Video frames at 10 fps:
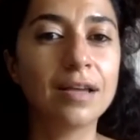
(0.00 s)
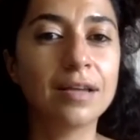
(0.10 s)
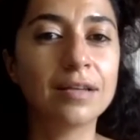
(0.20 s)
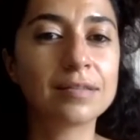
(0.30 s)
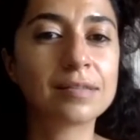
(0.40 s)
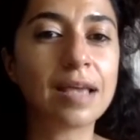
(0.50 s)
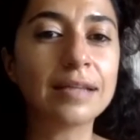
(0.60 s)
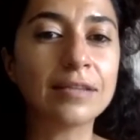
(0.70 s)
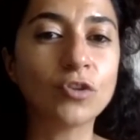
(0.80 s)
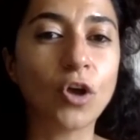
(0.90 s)
son
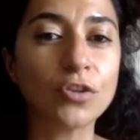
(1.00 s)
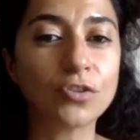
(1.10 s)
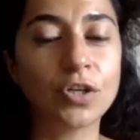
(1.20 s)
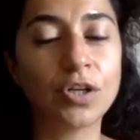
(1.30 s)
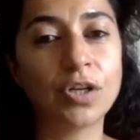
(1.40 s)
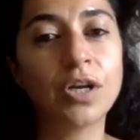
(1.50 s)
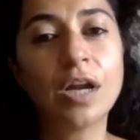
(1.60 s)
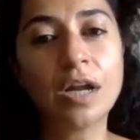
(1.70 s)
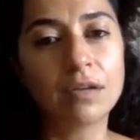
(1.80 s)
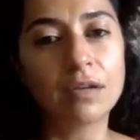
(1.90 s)
and daughter,
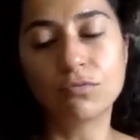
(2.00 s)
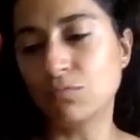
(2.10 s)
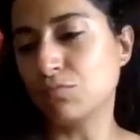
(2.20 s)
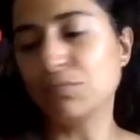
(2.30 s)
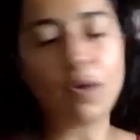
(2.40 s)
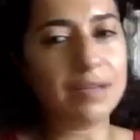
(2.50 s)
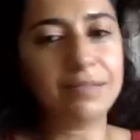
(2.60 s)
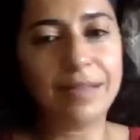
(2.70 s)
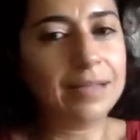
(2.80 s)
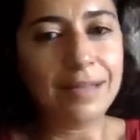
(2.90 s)
right,
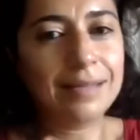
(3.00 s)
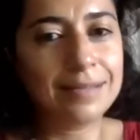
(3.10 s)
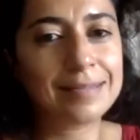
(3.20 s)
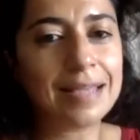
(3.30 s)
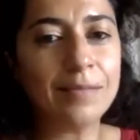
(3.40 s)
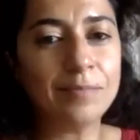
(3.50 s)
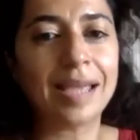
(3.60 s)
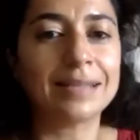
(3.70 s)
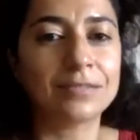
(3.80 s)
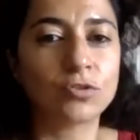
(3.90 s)
in the same
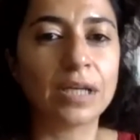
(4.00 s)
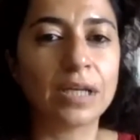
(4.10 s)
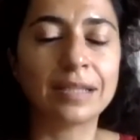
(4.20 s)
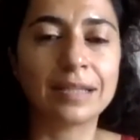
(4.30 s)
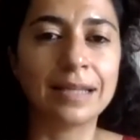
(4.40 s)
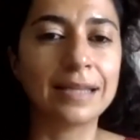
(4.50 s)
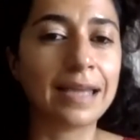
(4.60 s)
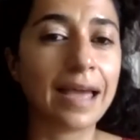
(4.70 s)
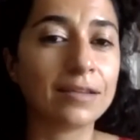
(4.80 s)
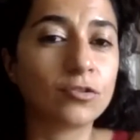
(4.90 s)
tent, right? And then they
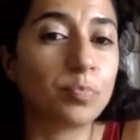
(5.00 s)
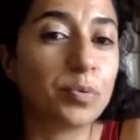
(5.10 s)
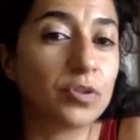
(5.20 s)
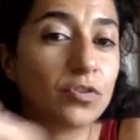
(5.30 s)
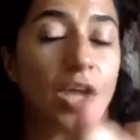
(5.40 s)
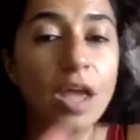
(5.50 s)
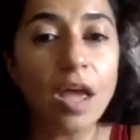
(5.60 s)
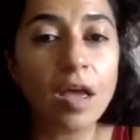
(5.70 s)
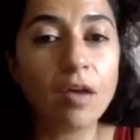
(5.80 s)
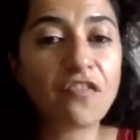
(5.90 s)
had to put
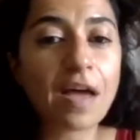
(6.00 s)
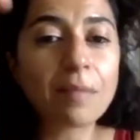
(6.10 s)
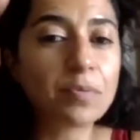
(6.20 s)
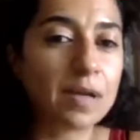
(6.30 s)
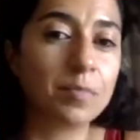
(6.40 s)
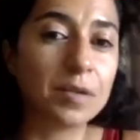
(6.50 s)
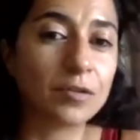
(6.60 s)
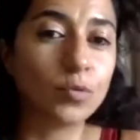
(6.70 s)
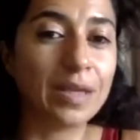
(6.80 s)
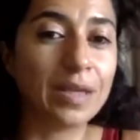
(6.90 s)
a fabric
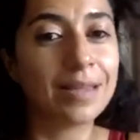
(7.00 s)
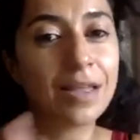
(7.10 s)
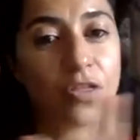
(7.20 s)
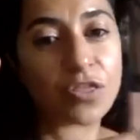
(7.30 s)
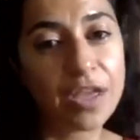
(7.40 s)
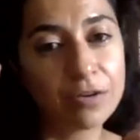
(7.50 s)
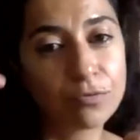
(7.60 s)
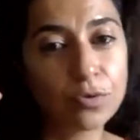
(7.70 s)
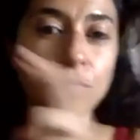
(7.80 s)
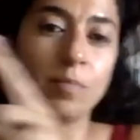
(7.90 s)
between their
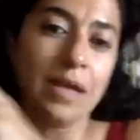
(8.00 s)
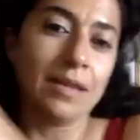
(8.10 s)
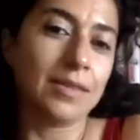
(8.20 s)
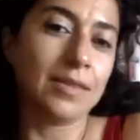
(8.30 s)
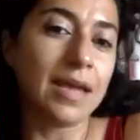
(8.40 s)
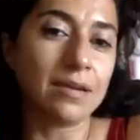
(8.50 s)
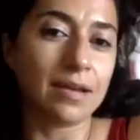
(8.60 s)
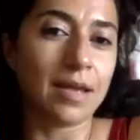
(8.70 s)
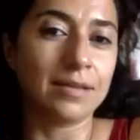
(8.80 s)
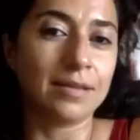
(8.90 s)
room and
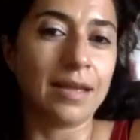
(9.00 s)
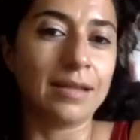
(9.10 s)
and